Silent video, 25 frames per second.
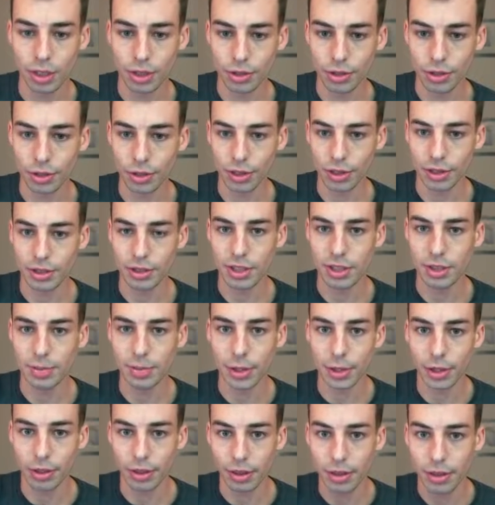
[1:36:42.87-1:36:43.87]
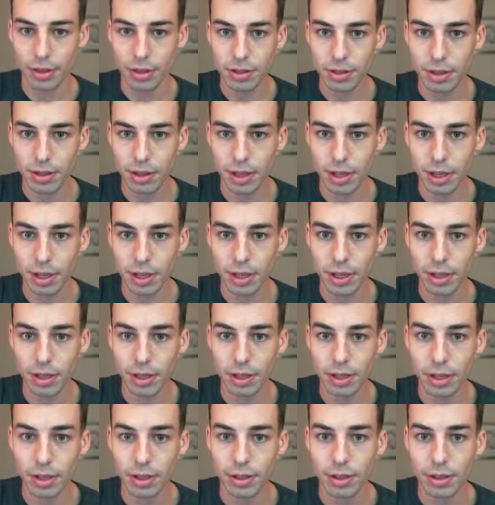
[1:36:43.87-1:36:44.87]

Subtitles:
So let's debug this then.